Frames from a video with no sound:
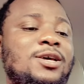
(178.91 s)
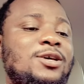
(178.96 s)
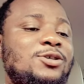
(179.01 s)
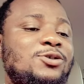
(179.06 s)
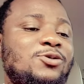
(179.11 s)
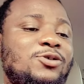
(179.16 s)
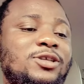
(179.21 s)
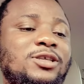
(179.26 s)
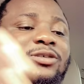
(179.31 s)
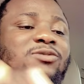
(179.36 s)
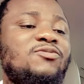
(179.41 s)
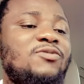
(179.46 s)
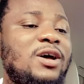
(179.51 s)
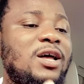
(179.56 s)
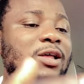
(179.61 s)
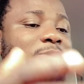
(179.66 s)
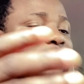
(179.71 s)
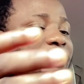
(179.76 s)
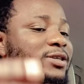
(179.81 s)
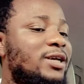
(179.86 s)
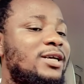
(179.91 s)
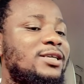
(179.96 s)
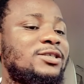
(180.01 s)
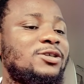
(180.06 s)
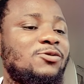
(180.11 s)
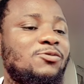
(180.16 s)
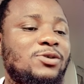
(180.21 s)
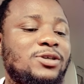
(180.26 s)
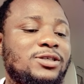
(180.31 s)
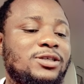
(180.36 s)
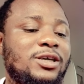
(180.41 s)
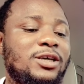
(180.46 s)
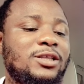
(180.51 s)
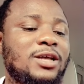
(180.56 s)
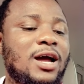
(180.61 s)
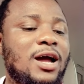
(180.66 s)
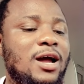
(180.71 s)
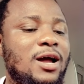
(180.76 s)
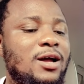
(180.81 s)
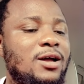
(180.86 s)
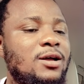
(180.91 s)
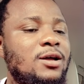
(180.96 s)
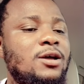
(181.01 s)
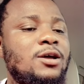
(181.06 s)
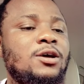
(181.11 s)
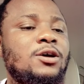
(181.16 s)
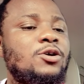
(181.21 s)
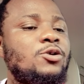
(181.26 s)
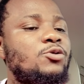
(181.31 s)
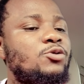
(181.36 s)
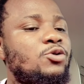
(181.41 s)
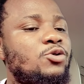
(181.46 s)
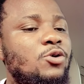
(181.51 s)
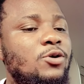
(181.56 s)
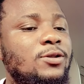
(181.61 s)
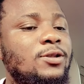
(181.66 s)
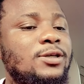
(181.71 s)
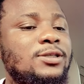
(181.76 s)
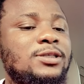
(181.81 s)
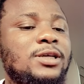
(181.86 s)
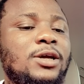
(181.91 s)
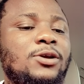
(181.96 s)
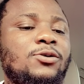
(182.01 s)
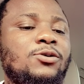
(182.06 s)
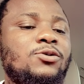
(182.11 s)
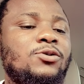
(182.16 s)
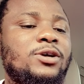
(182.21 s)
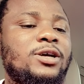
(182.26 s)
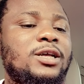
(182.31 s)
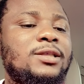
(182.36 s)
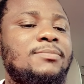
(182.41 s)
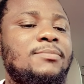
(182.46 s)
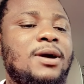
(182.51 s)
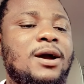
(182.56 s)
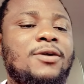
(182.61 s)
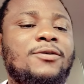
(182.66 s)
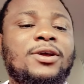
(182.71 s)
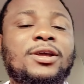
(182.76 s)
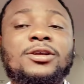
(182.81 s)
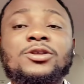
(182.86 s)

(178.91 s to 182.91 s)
So this fan was asking Wizkid, you told us that you're going to get married